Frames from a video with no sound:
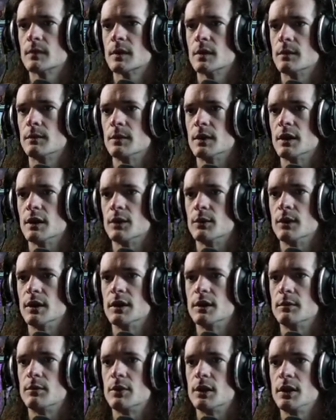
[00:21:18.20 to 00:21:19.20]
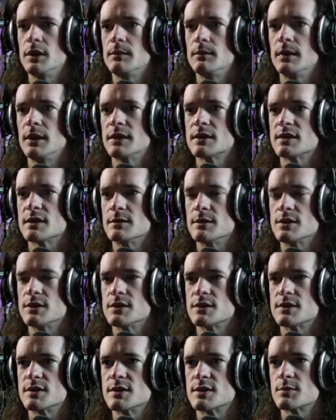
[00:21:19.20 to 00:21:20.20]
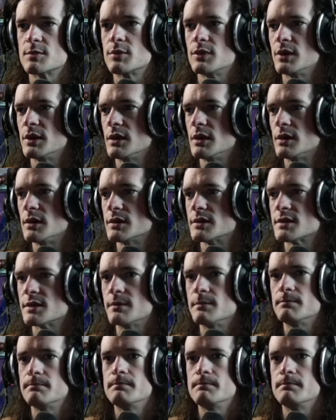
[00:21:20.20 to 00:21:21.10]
Yeah, the way the brain makes images is pretty awesome.